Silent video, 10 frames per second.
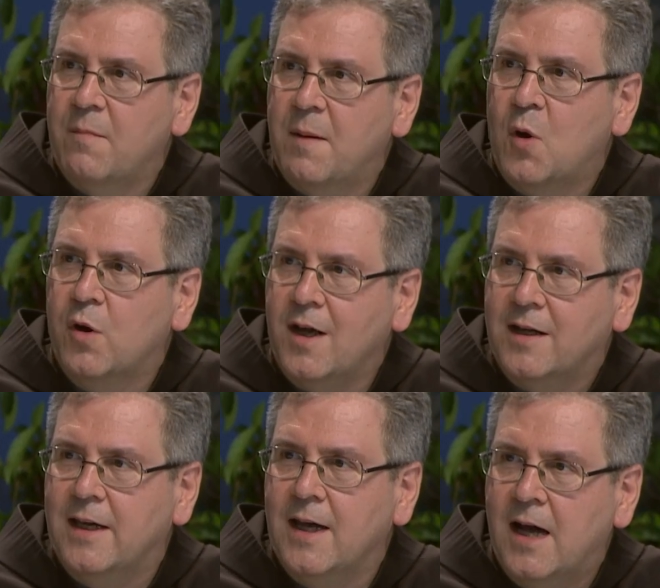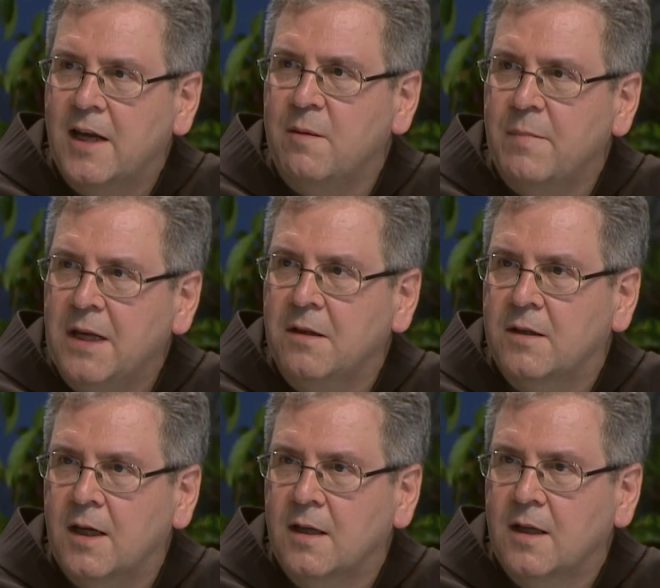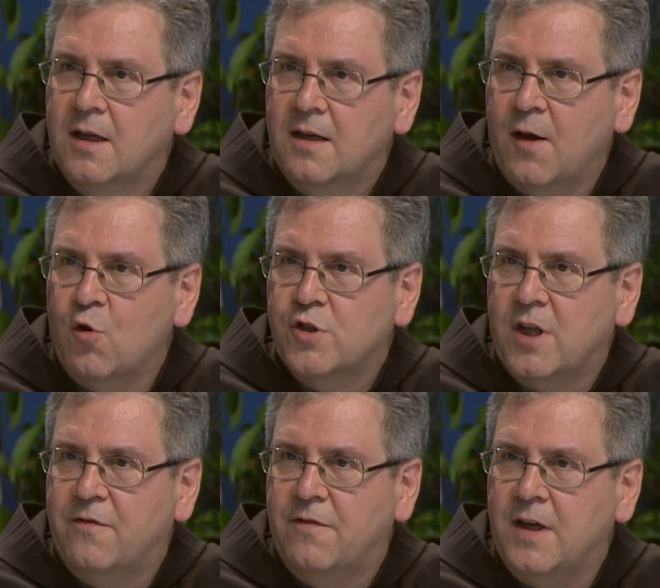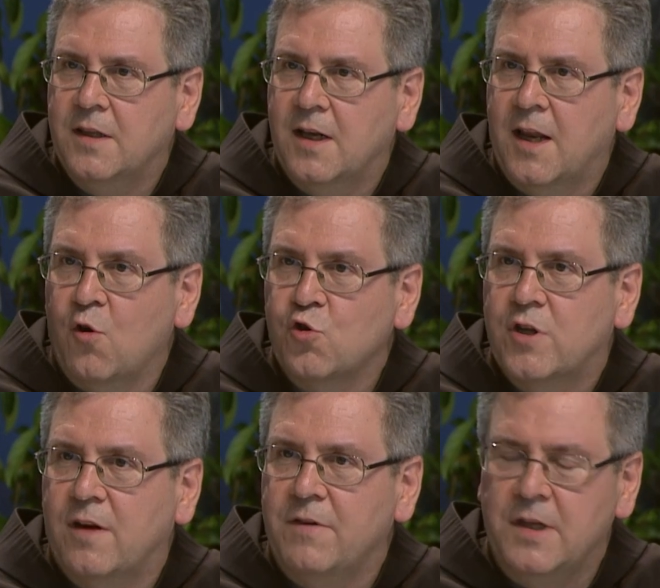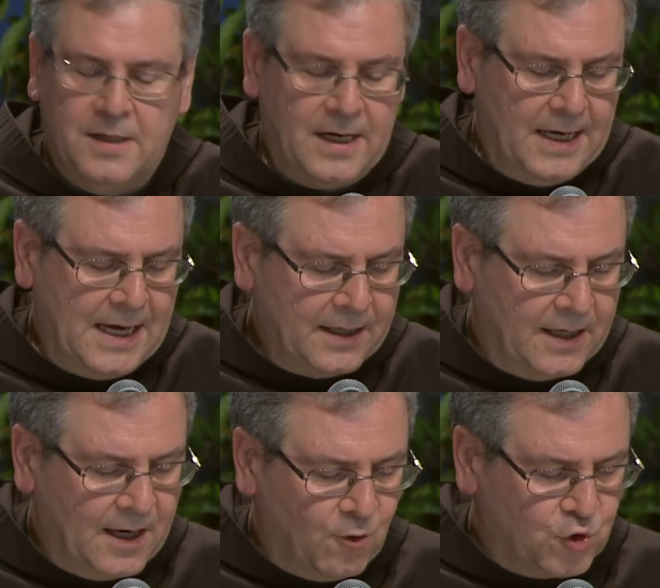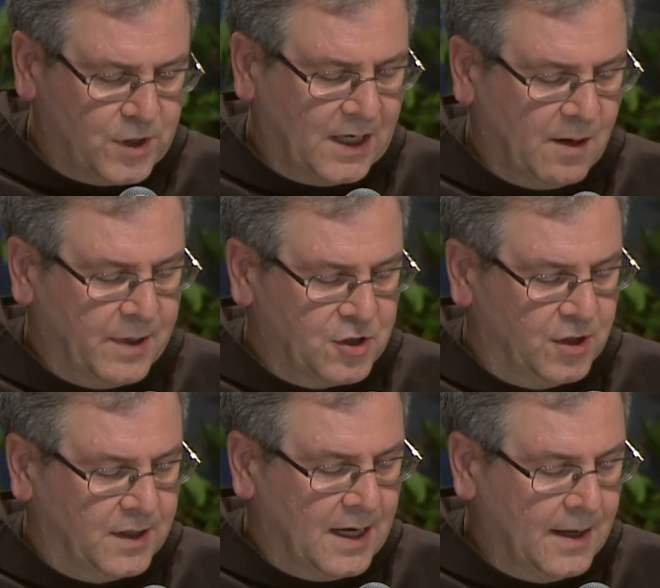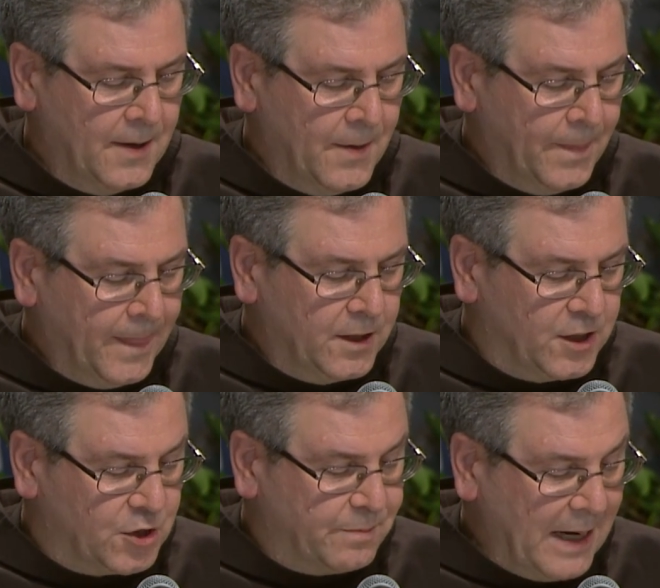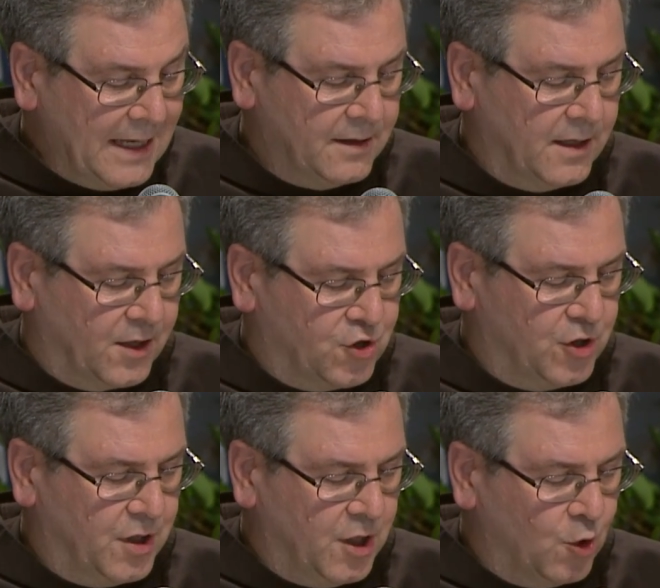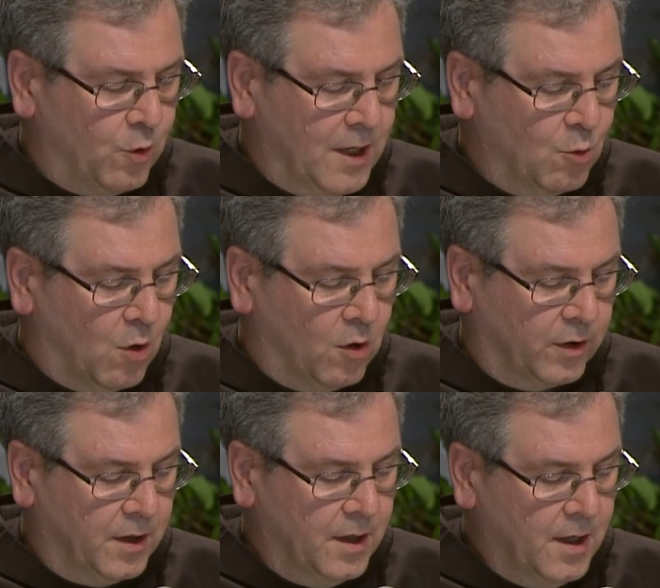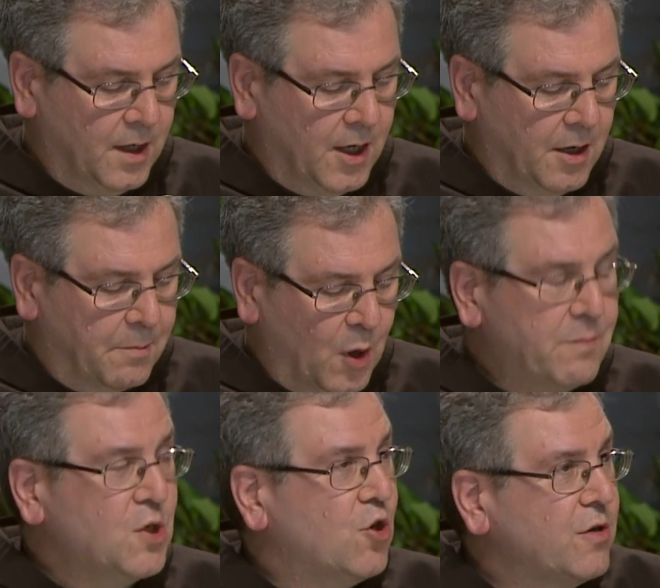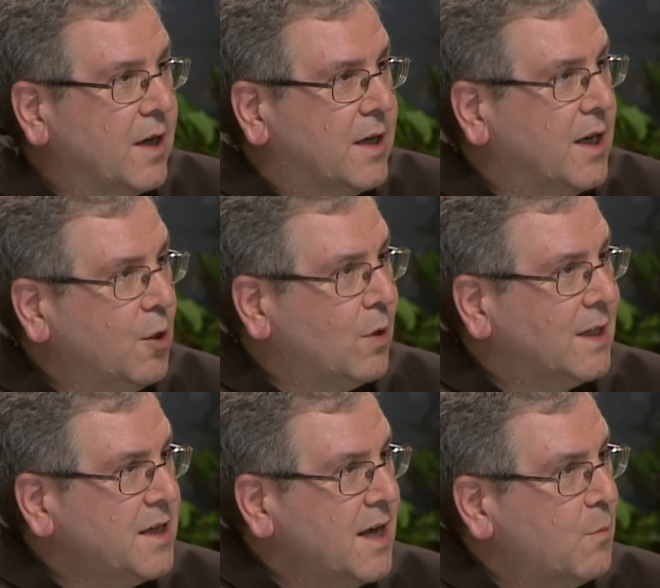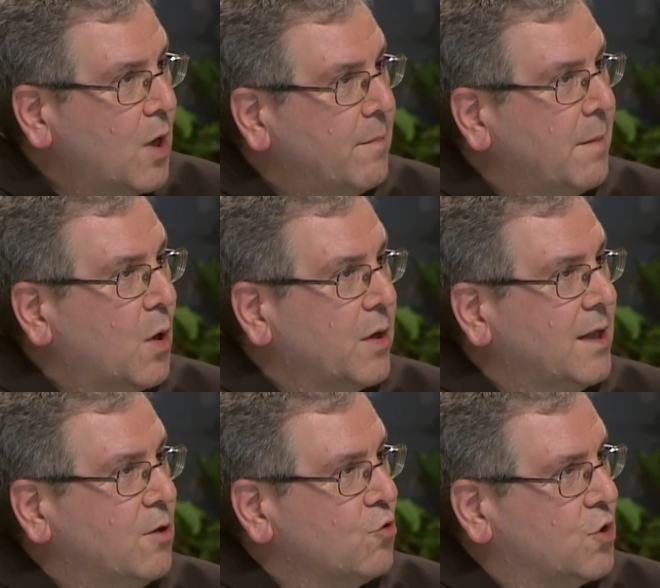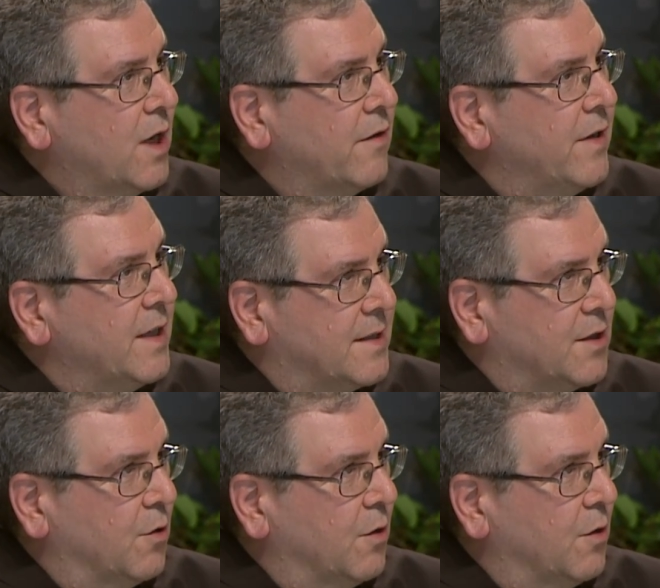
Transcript: to be arid, but becomes a memory that can nurture our faith and our uh, ability to to.